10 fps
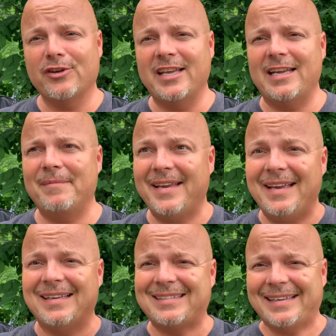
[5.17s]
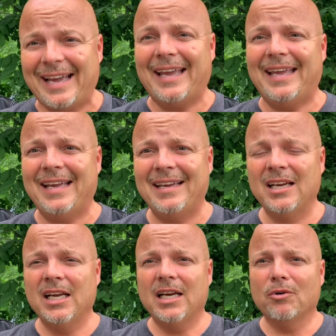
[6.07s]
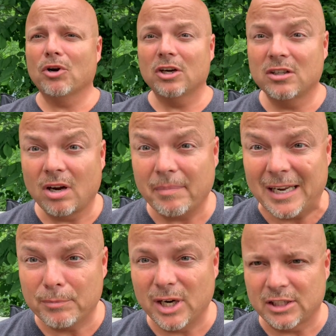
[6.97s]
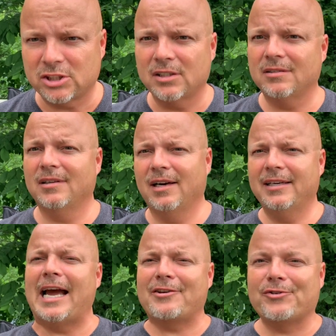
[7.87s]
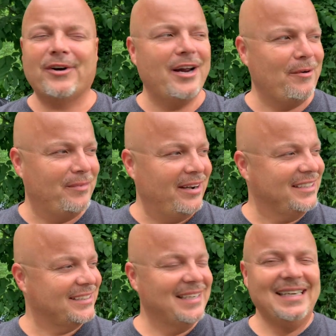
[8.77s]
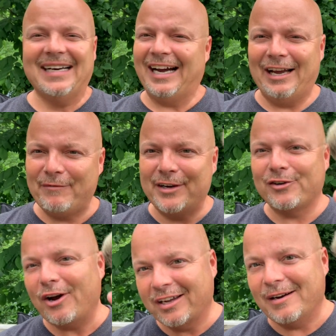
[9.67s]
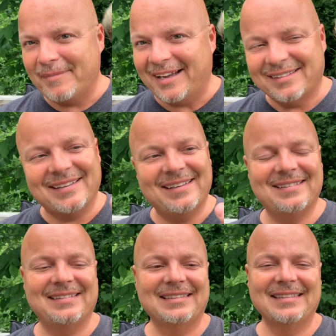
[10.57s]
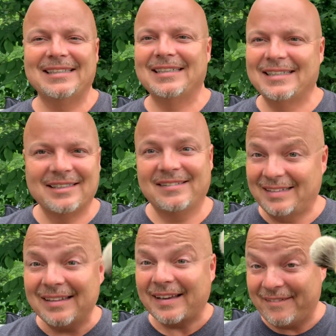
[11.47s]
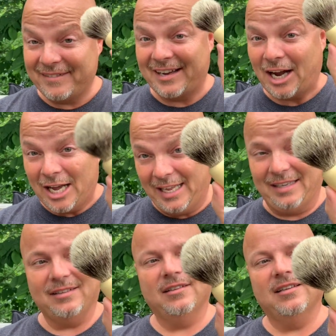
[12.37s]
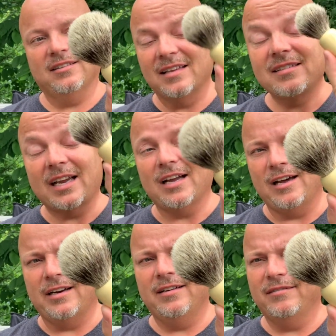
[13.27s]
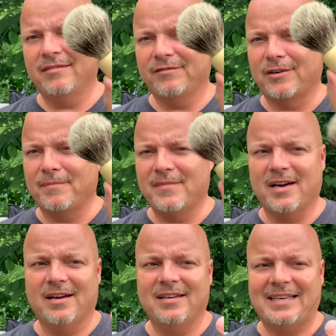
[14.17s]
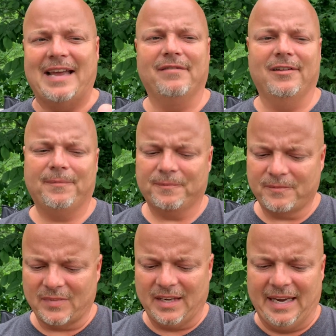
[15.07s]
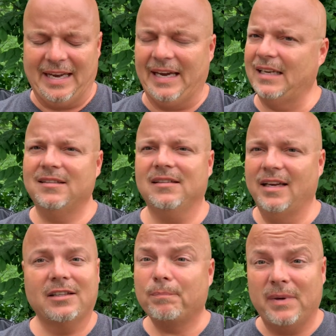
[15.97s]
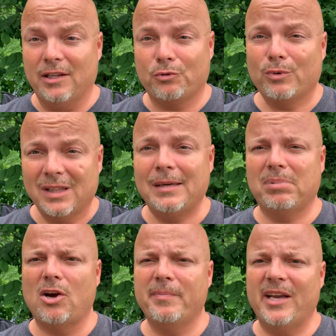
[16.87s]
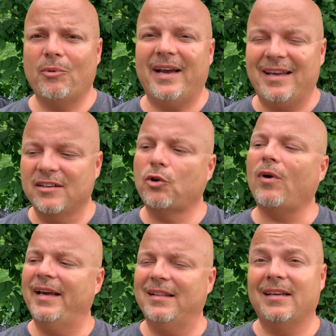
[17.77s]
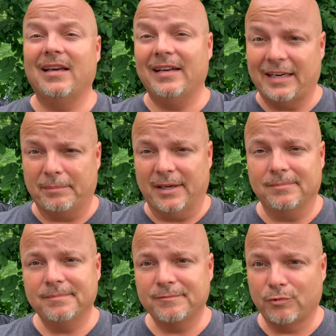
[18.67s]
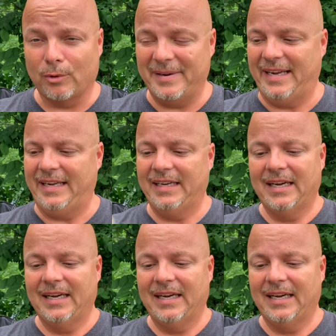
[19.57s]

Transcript: CDB, and today we're going to talk about a brush, a natural hair brush. I've been talking about this since I got it from David, and it's really blown me away. It is quite the enigma for me.